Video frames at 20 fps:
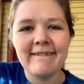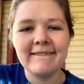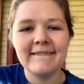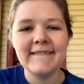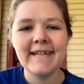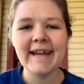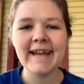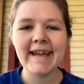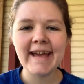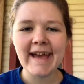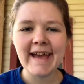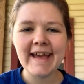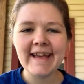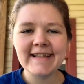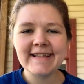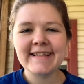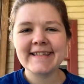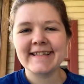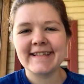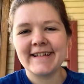Hi
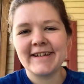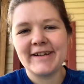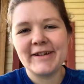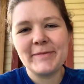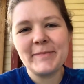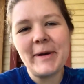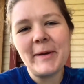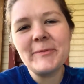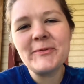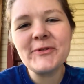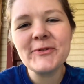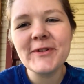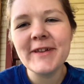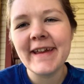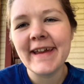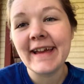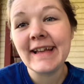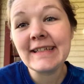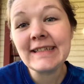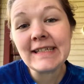guys, I'm
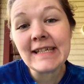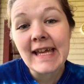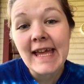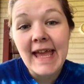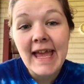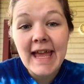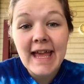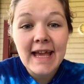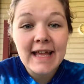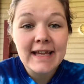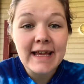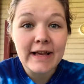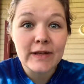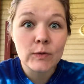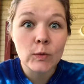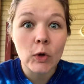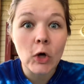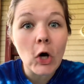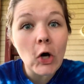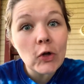Julianne, and as
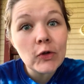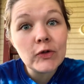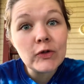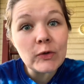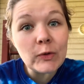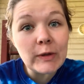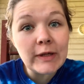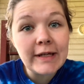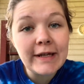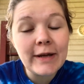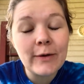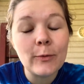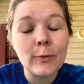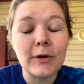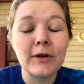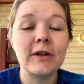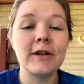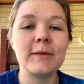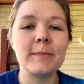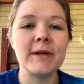we're all doing, we're
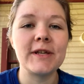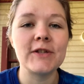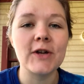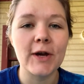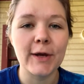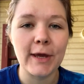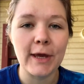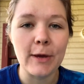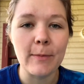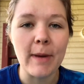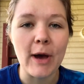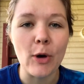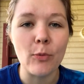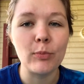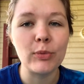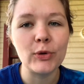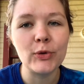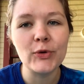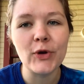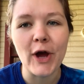going to be talking about
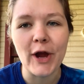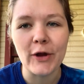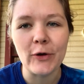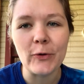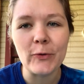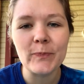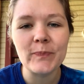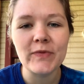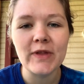Blue Nile.